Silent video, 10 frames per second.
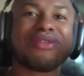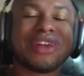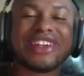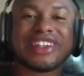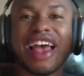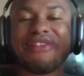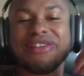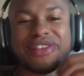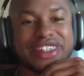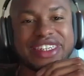have
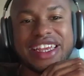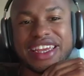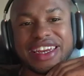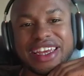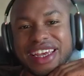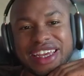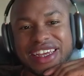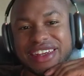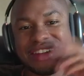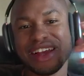never seen.
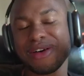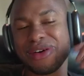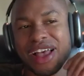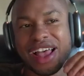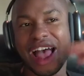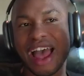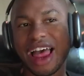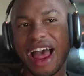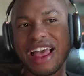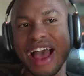So
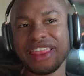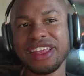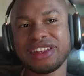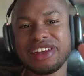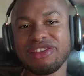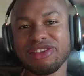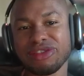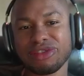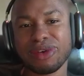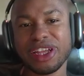I think digital
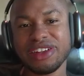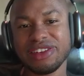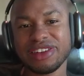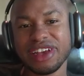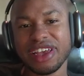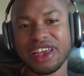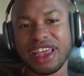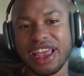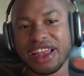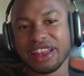twins
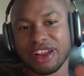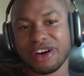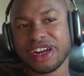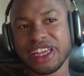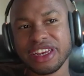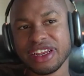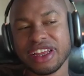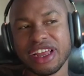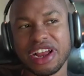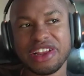and learning
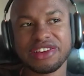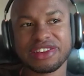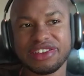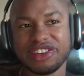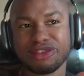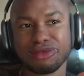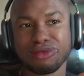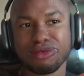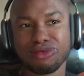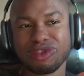is just
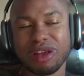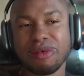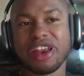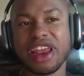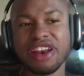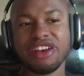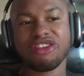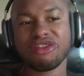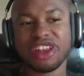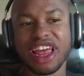an
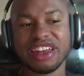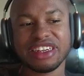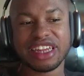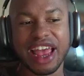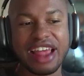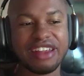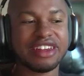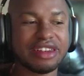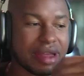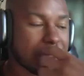industry that just
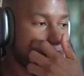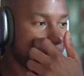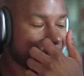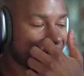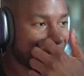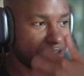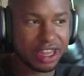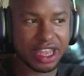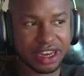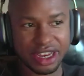hasn't been
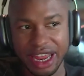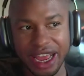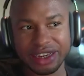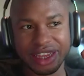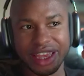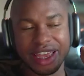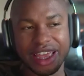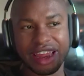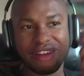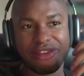fully unlocked.
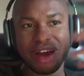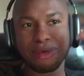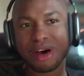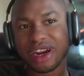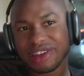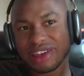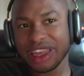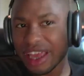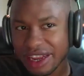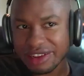And if I wanted to
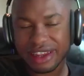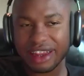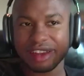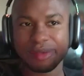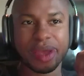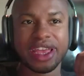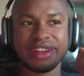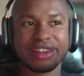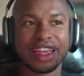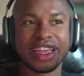get into this
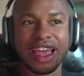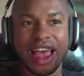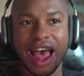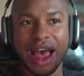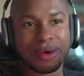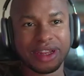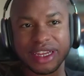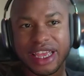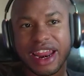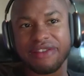space, like I would
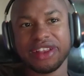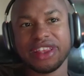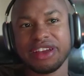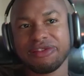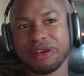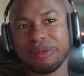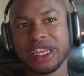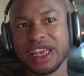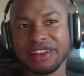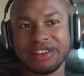look at everything from
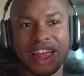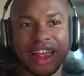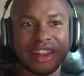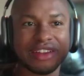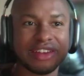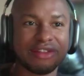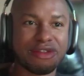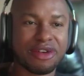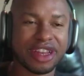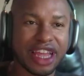ESL to
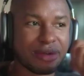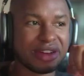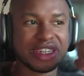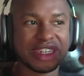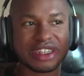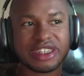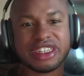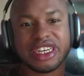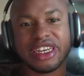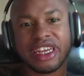foreign languages
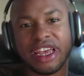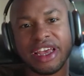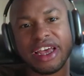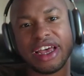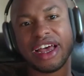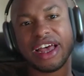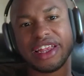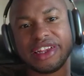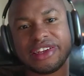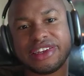to
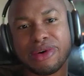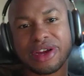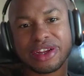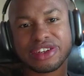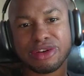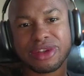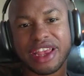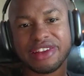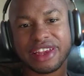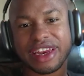
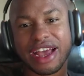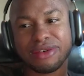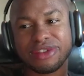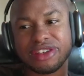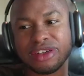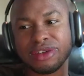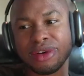showcasing how to